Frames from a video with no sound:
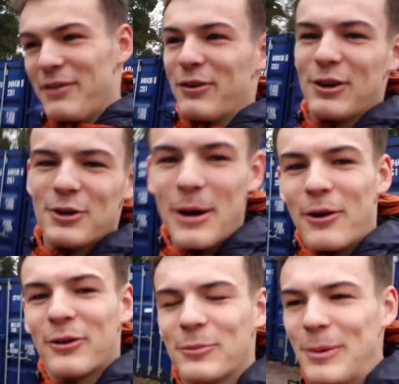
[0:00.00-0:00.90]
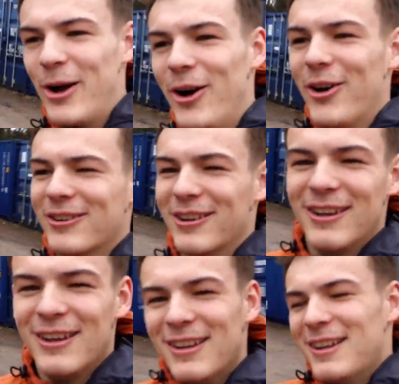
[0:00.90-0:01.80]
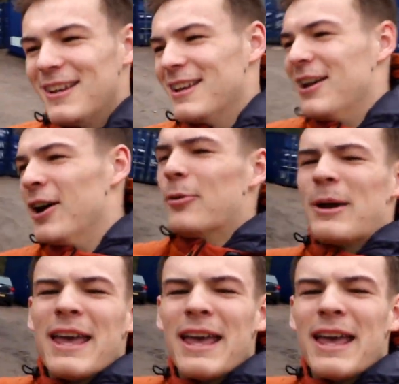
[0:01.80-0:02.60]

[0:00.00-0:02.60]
have a clue where I was parked. We're